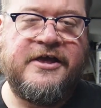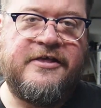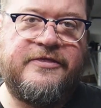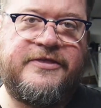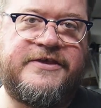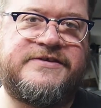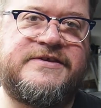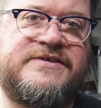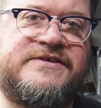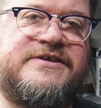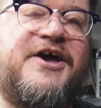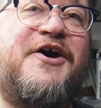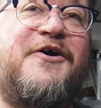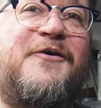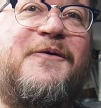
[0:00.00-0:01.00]
This is
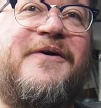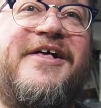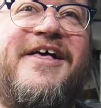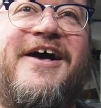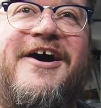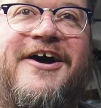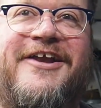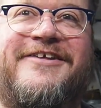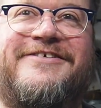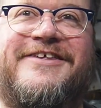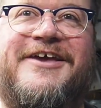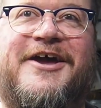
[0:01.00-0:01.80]
so, honestly,